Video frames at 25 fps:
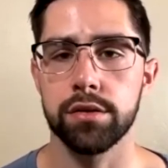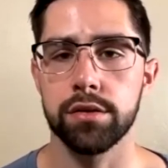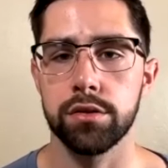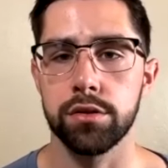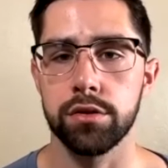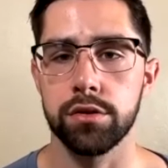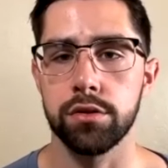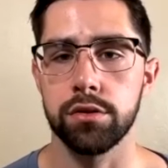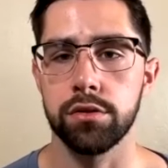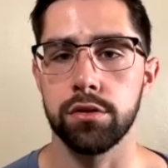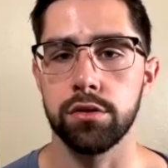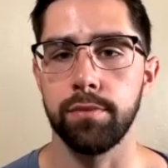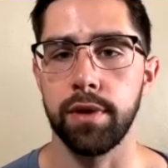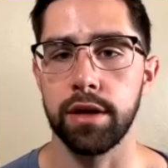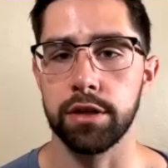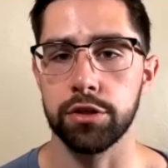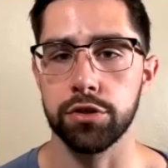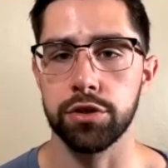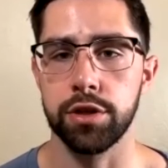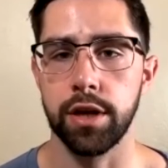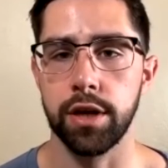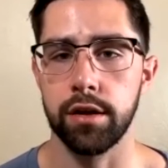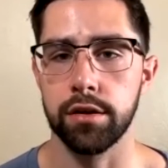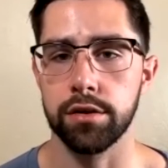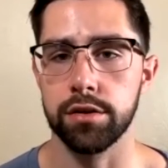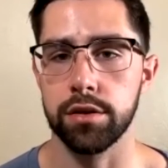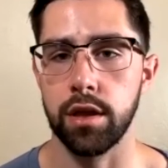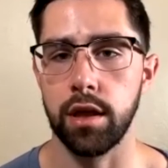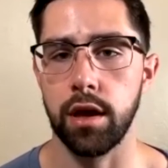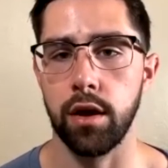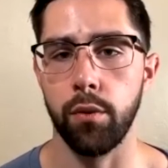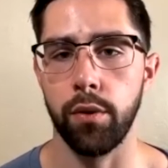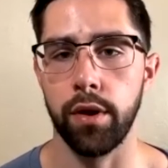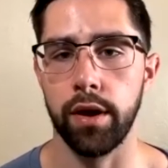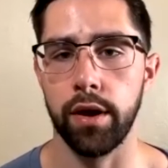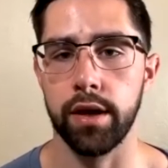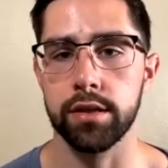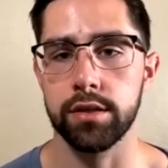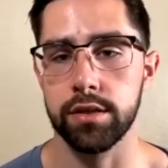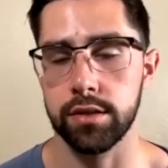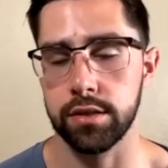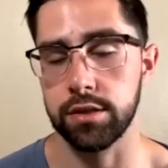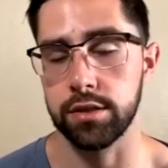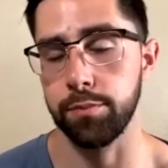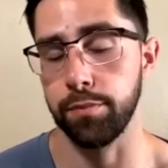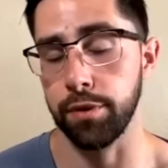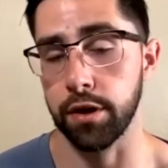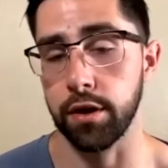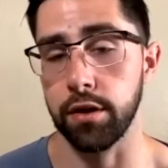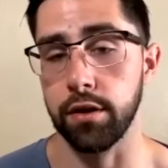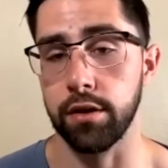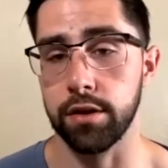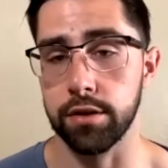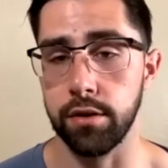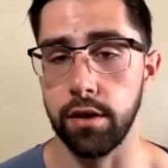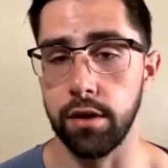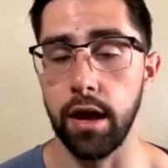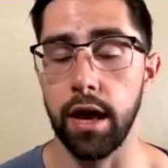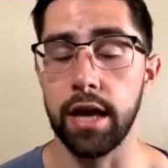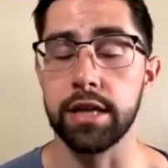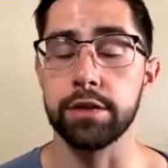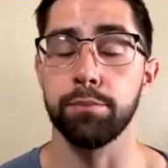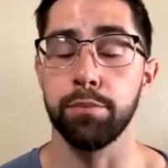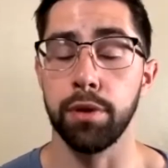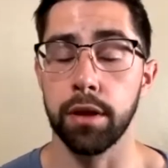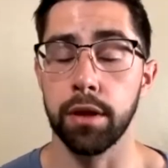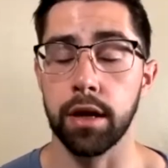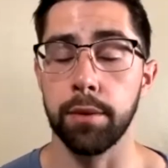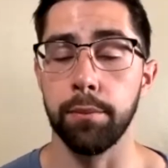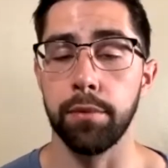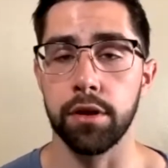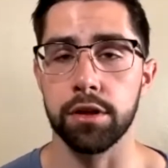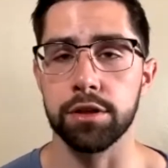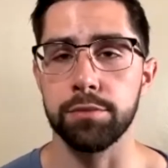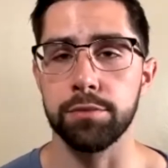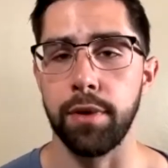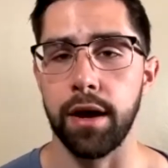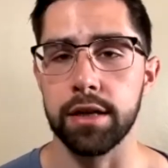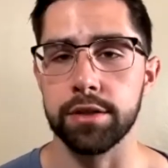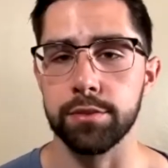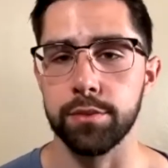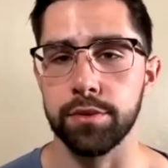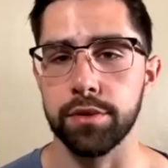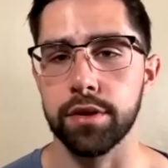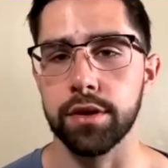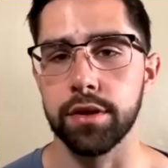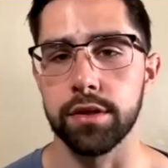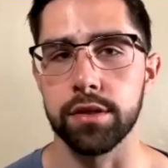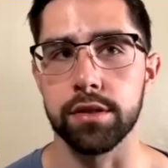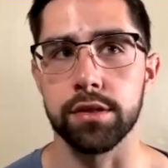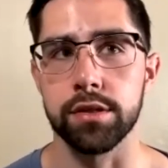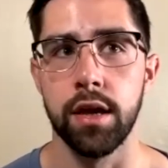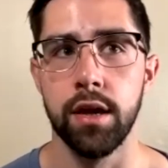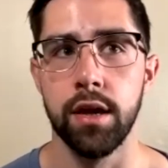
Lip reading: to measure data so that way it's as applicable as possible? Because,